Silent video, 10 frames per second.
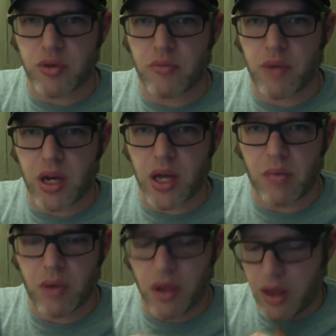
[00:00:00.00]
It might not
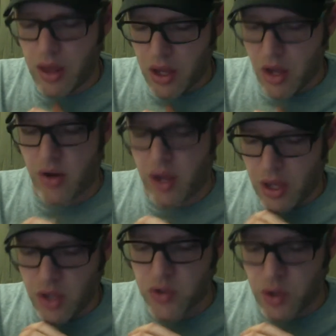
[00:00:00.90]
be. Okay,
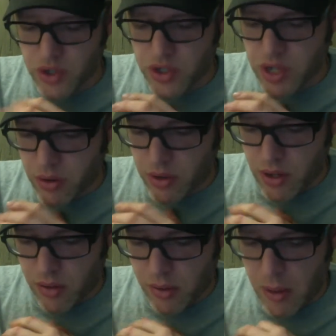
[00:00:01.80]
so I'll just narrow it down.